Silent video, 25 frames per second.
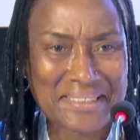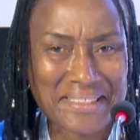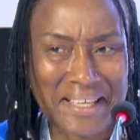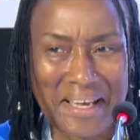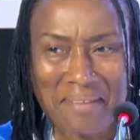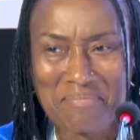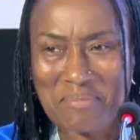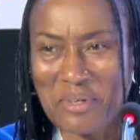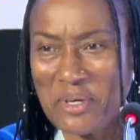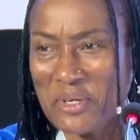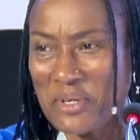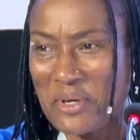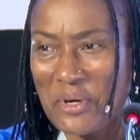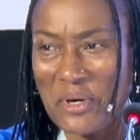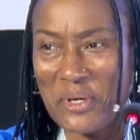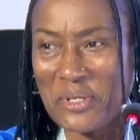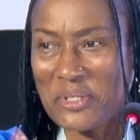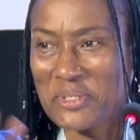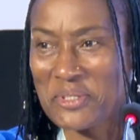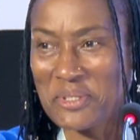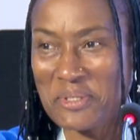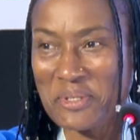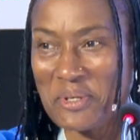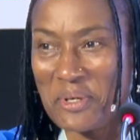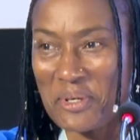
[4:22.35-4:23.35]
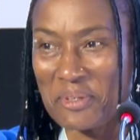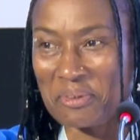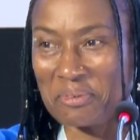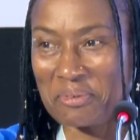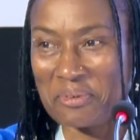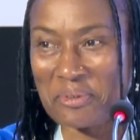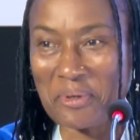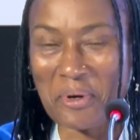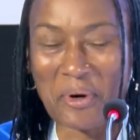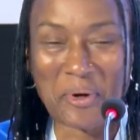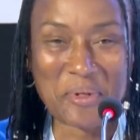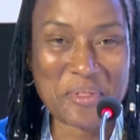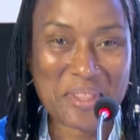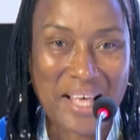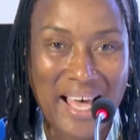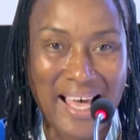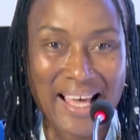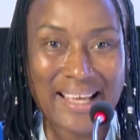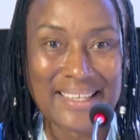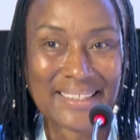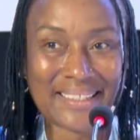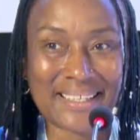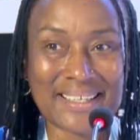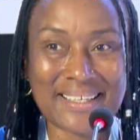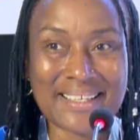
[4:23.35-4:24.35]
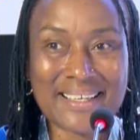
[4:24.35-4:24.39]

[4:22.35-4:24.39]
I'm not going to go through all that.